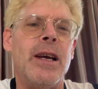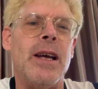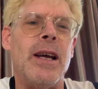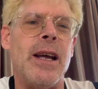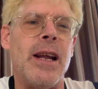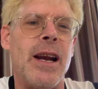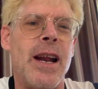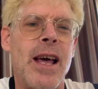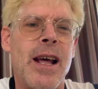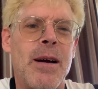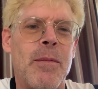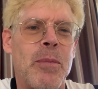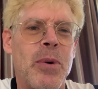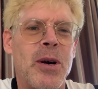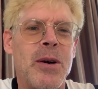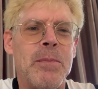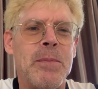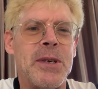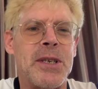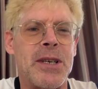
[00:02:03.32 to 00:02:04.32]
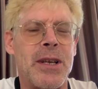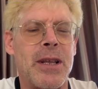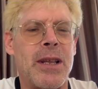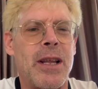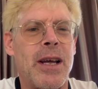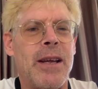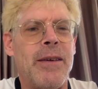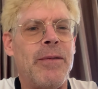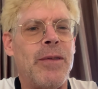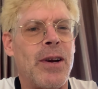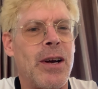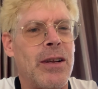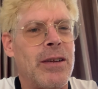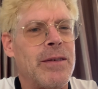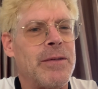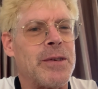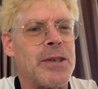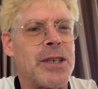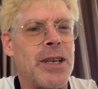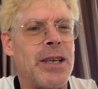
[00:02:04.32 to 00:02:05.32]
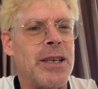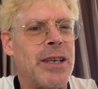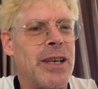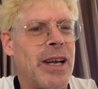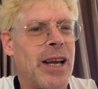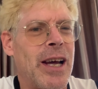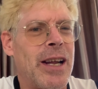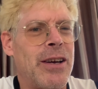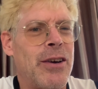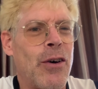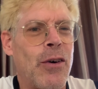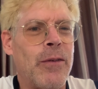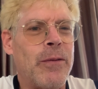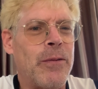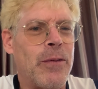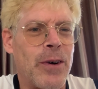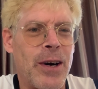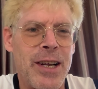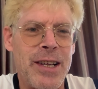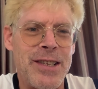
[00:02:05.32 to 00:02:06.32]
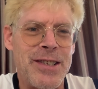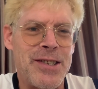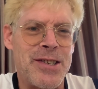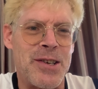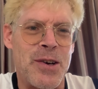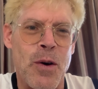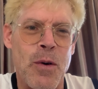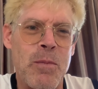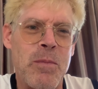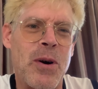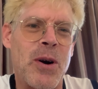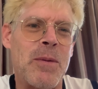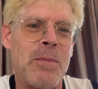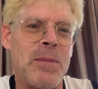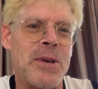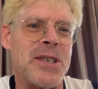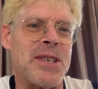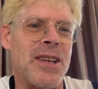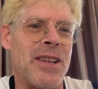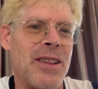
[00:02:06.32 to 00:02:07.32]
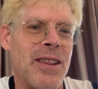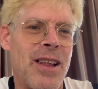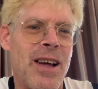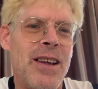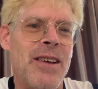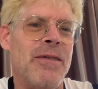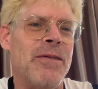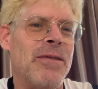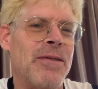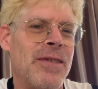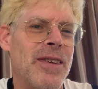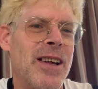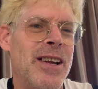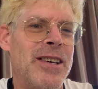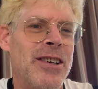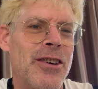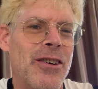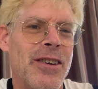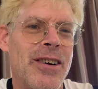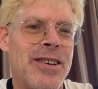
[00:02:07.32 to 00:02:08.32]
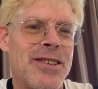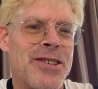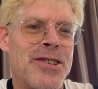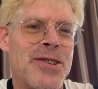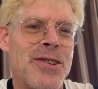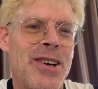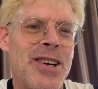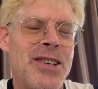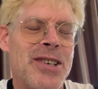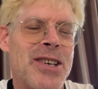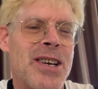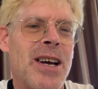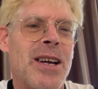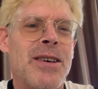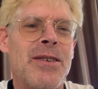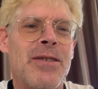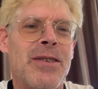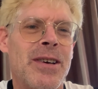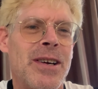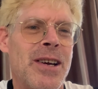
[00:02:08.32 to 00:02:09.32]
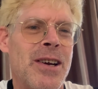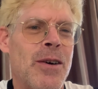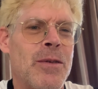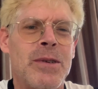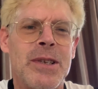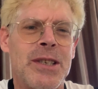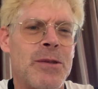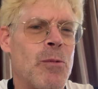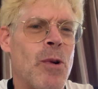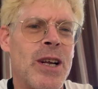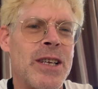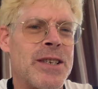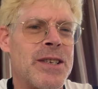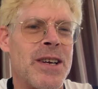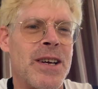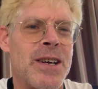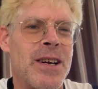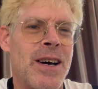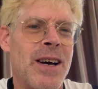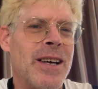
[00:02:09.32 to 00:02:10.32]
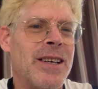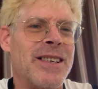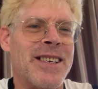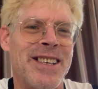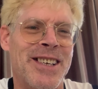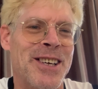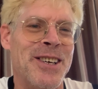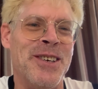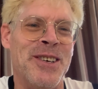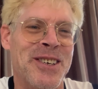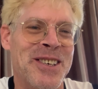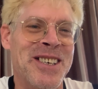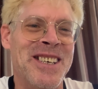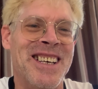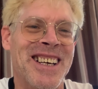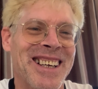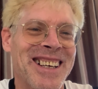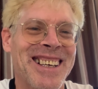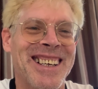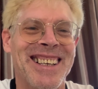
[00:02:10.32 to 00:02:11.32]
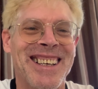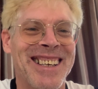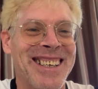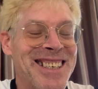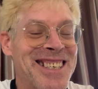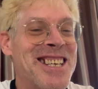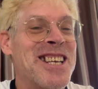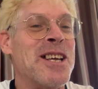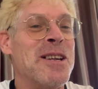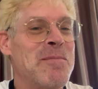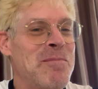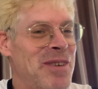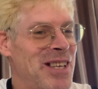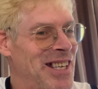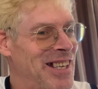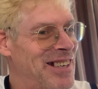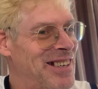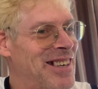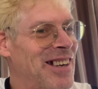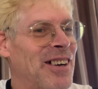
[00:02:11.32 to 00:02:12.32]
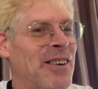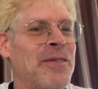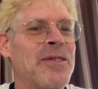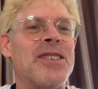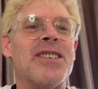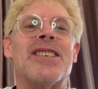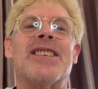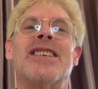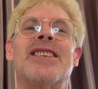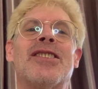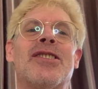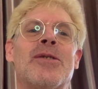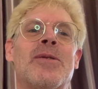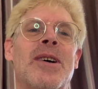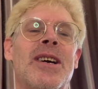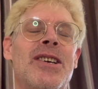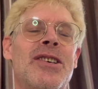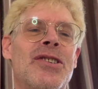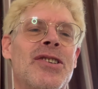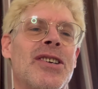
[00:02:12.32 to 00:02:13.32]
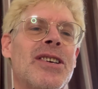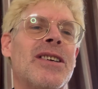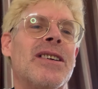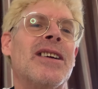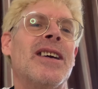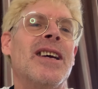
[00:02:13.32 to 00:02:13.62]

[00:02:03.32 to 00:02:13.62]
and had a purpose in life, and all of a sudden you got no friends, no purpose in life, and you're in a strange country and no one wants to talk to you. And it can be a tough situation.